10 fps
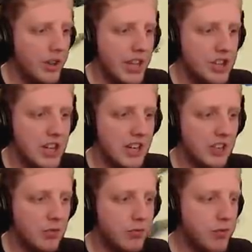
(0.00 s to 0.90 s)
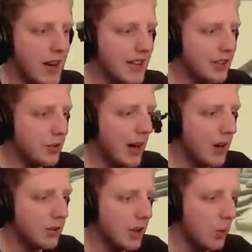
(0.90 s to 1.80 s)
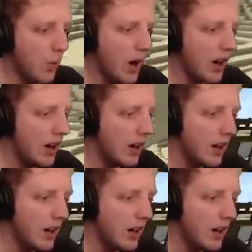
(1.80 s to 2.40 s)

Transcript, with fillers: This is right next to our house. What?